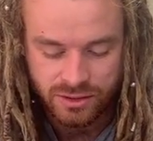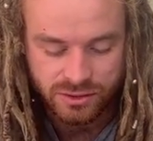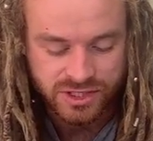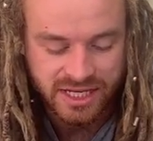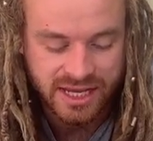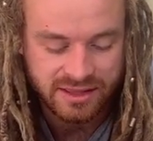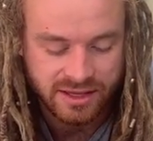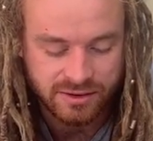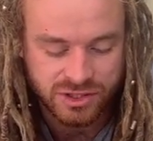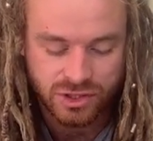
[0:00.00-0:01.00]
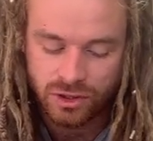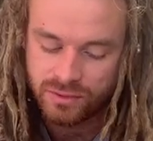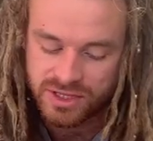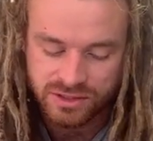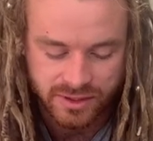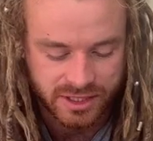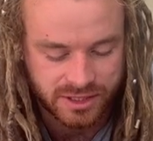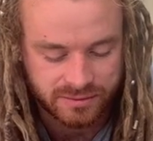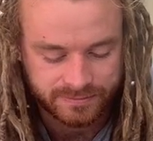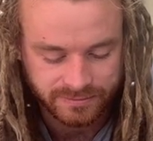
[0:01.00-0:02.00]
who say there is no
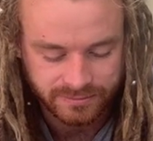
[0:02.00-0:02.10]
resurrection,